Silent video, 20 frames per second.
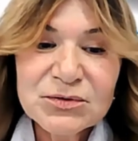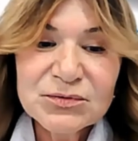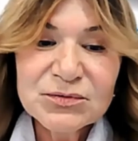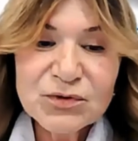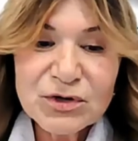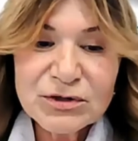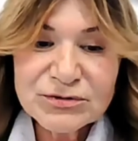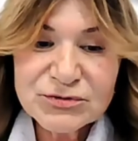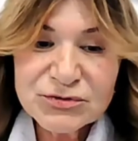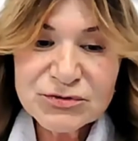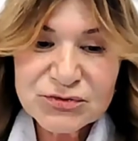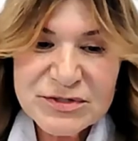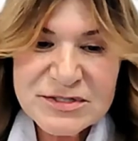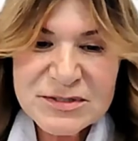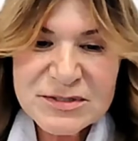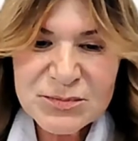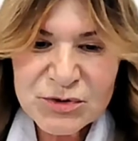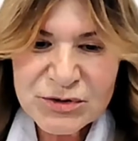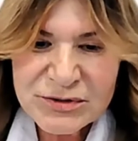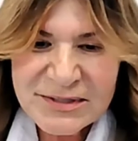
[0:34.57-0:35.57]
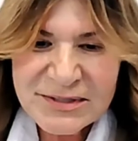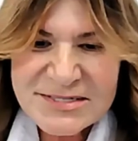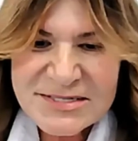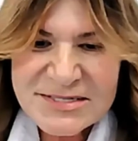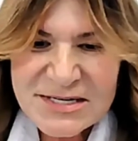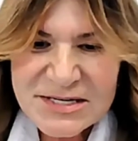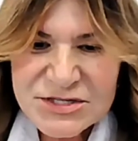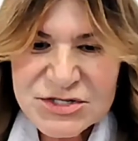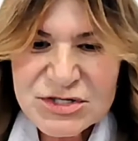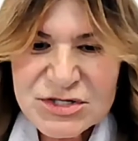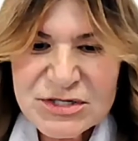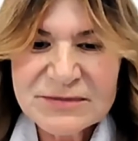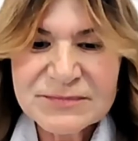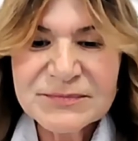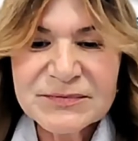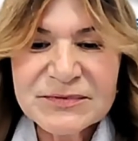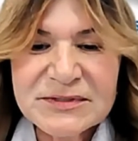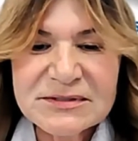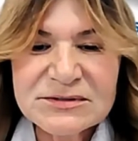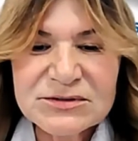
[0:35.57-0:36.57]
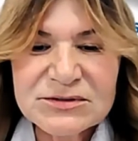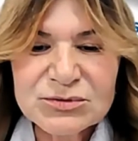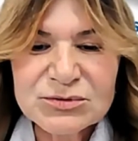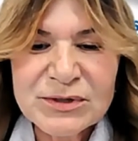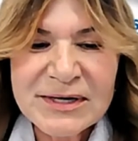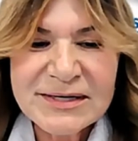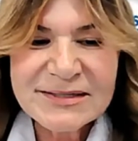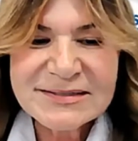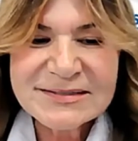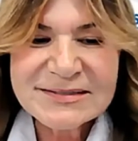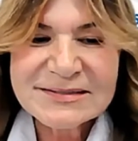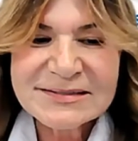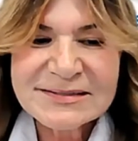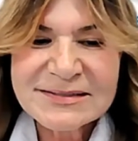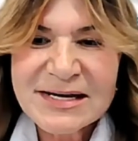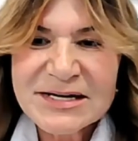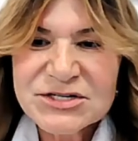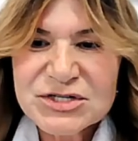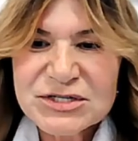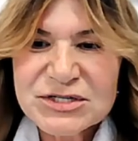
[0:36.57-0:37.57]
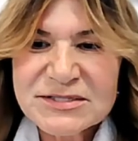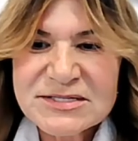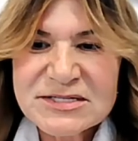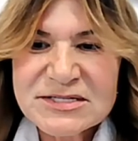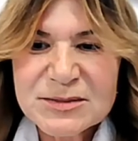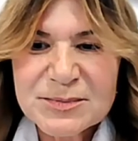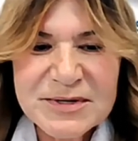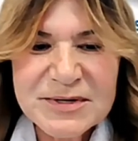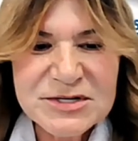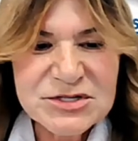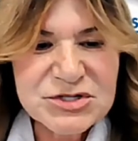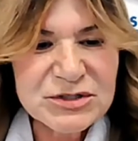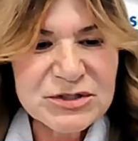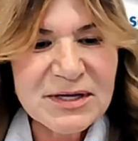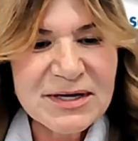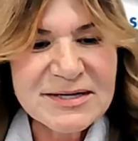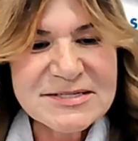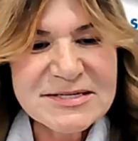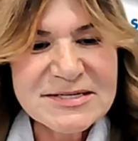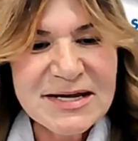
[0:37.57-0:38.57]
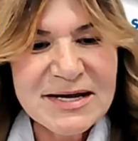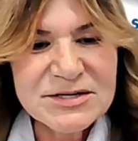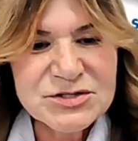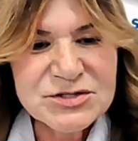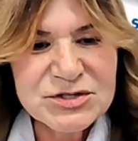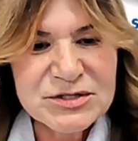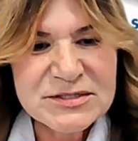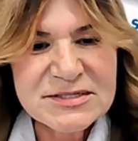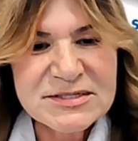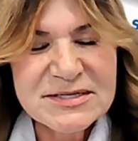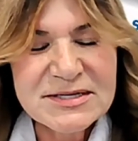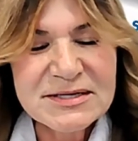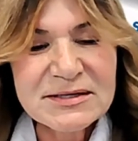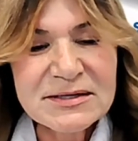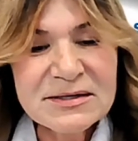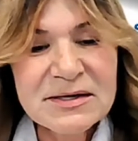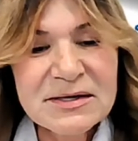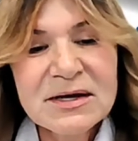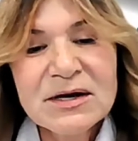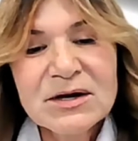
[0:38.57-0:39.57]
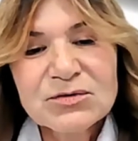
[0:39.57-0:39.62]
World Tourism Organization, the United Nations specialized agency